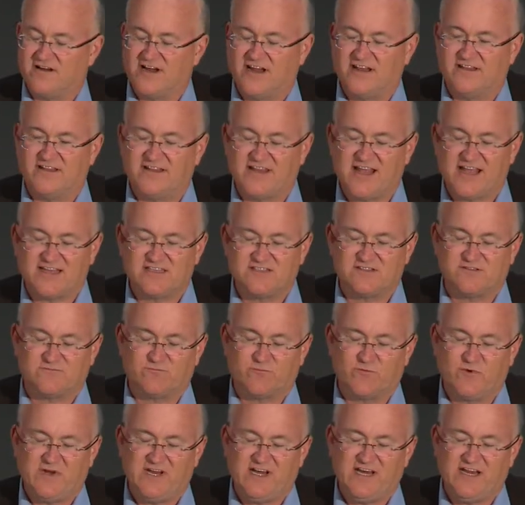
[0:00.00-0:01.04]
And that's
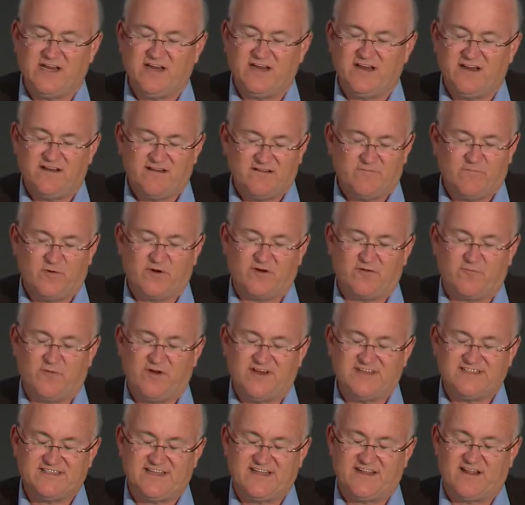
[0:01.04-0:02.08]
really where
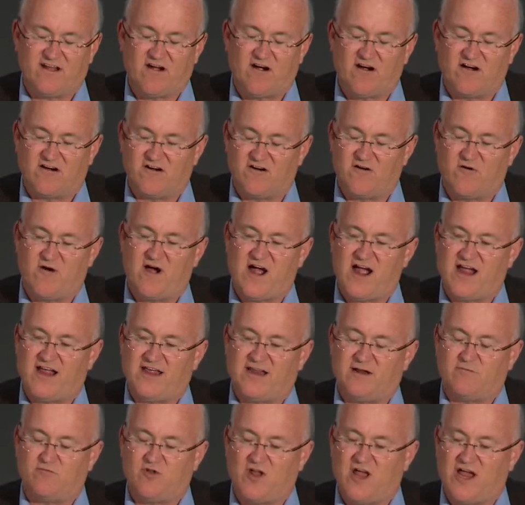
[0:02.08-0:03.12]
we see the ROI
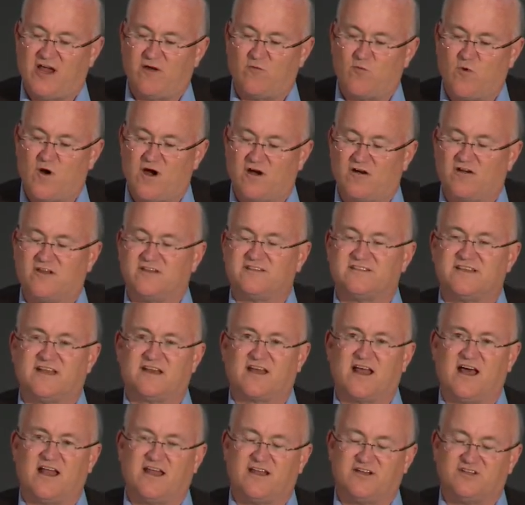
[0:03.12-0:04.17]
in applying wireless
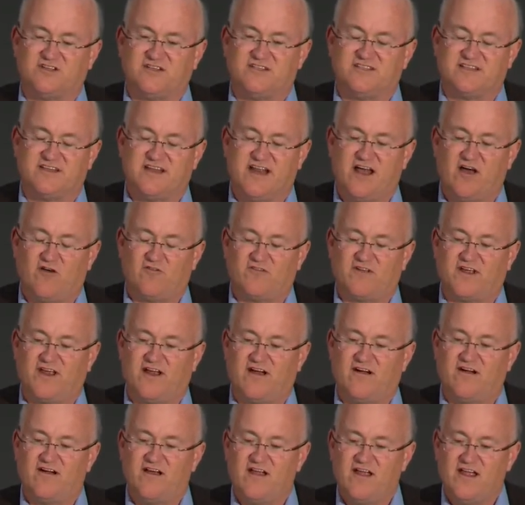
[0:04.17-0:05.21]
technologies in
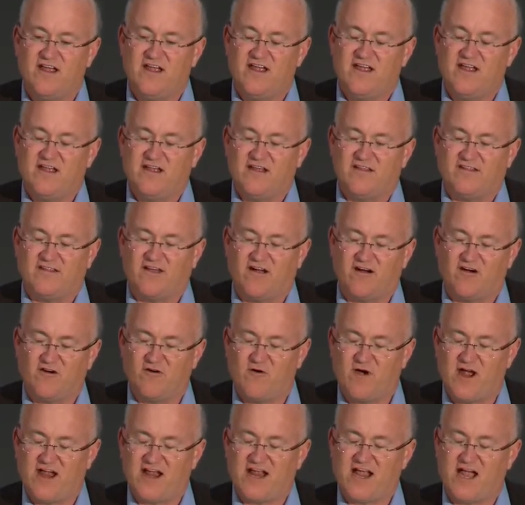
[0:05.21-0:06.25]
healthcare. The ROI